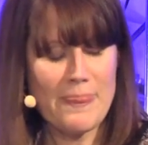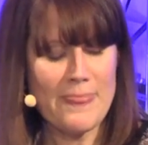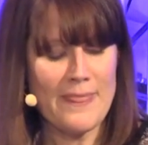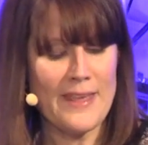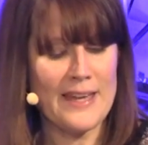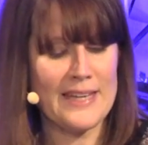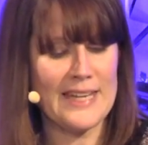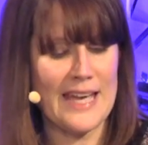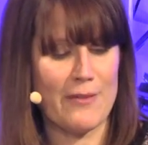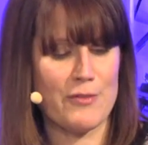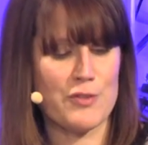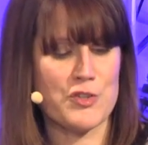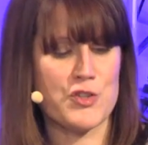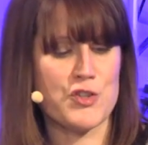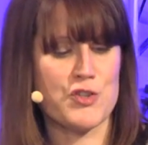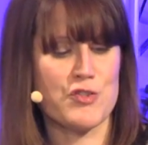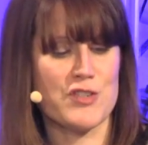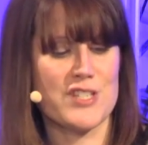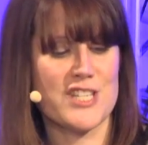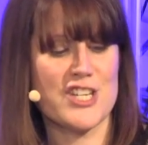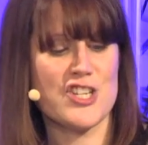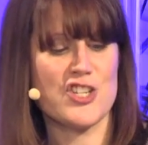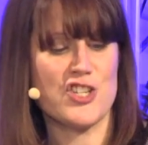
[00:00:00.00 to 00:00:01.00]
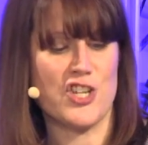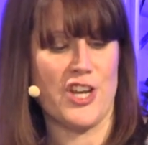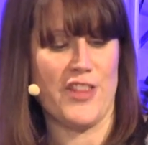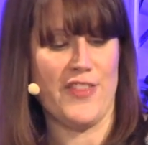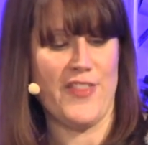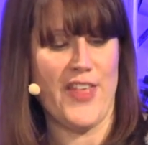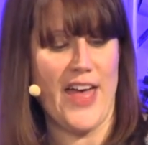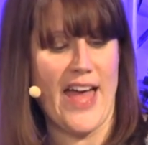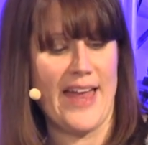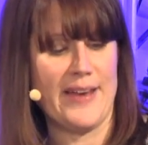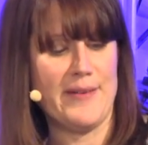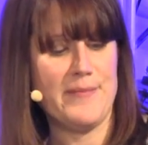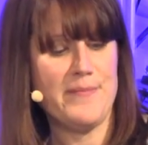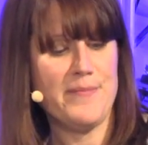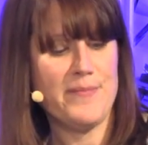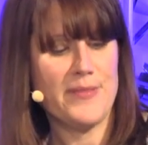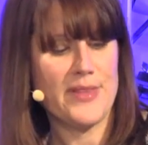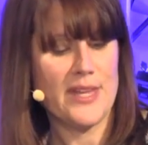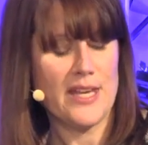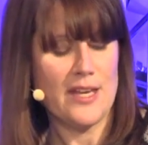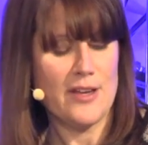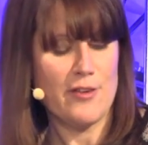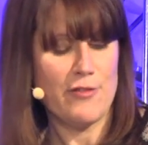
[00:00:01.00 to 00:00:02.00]
Now, the tradition then,
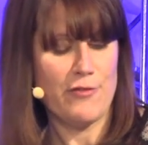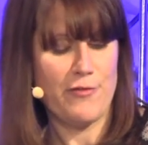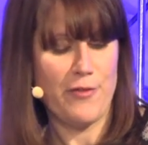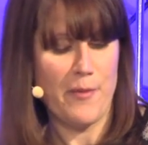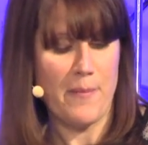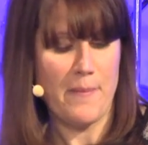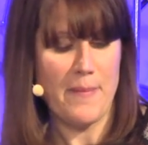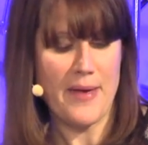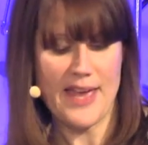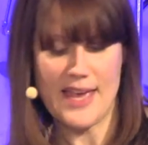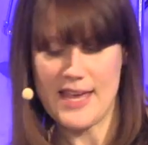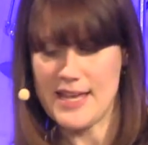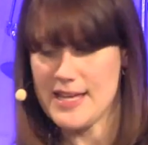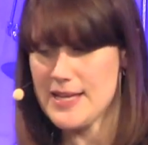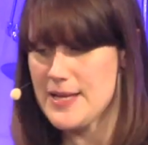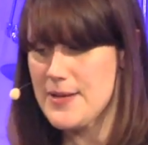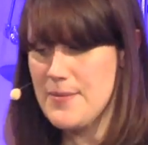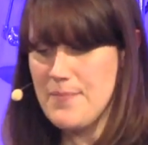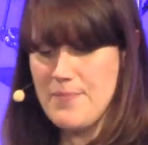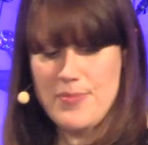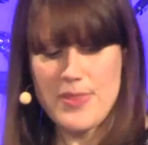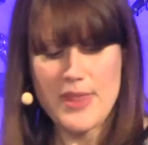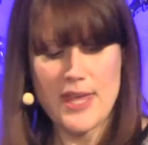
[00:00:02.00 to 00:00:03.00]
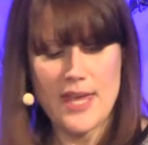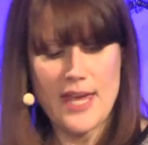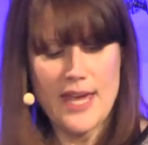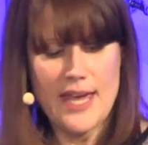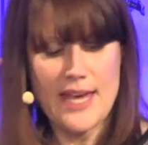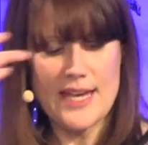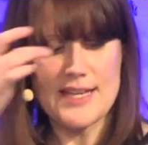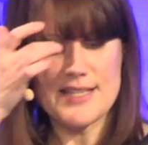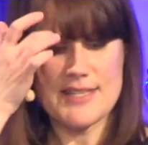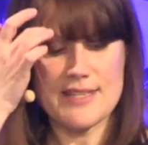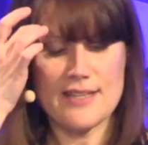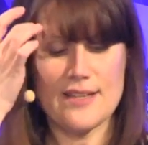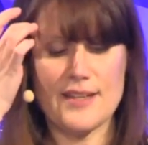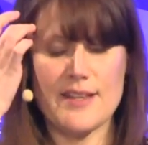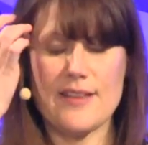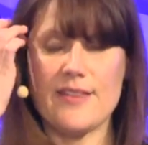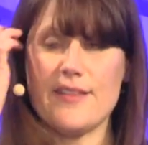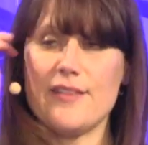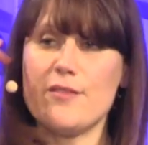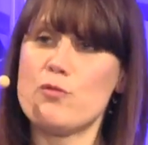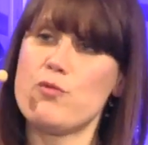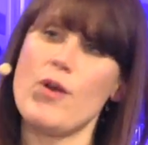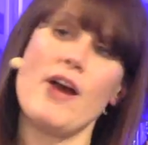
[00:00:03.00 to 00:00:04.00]
for me, is
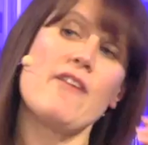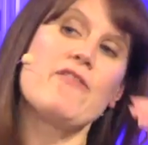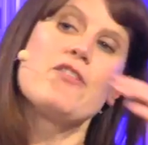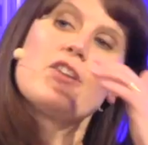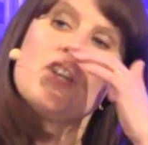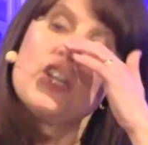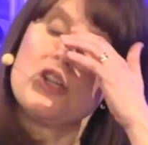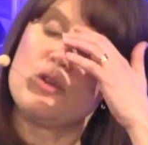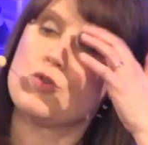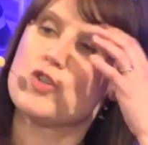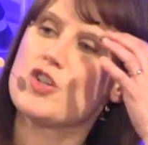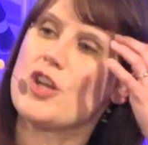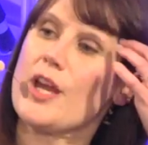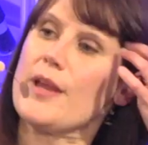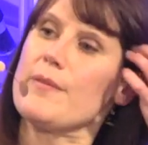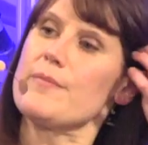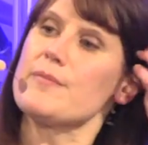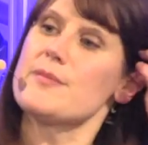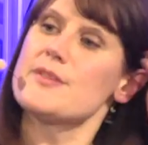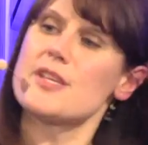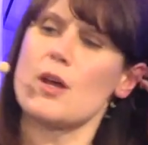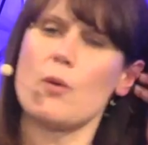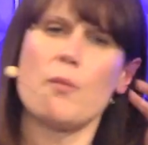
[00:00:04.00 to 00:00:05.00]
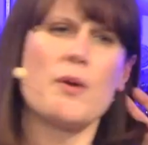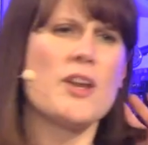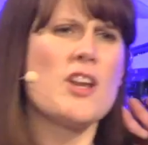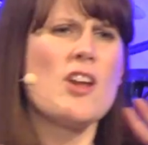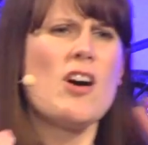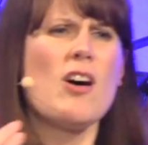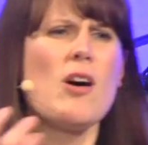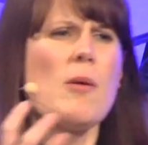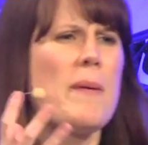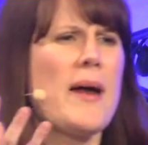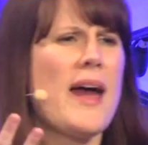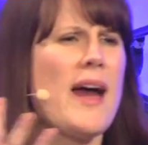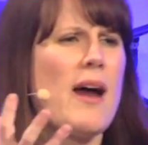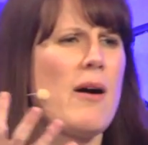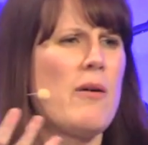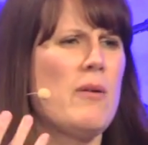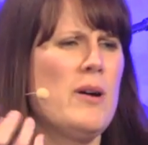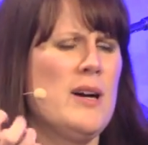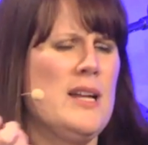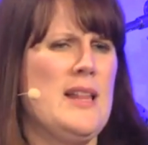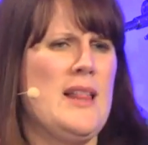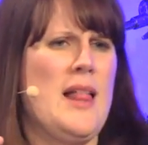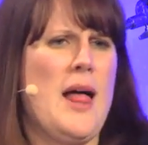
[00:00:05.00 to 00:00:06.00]
revolution. So we're not
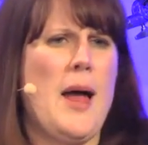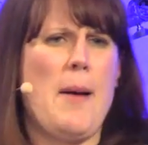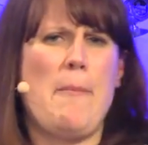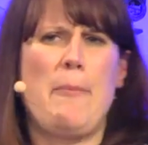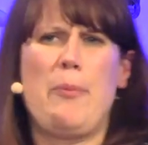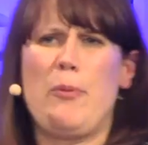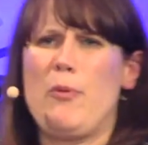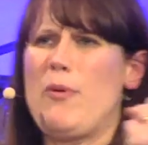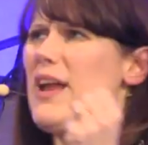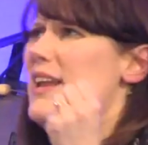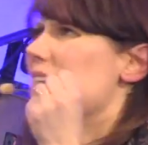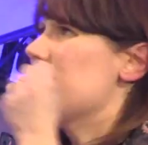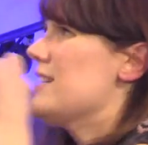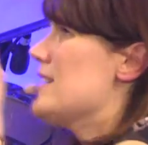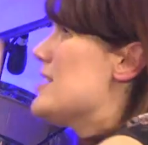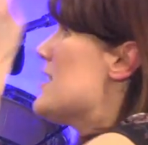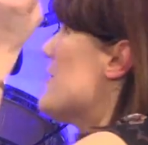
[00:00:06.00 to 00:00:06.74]
about a brand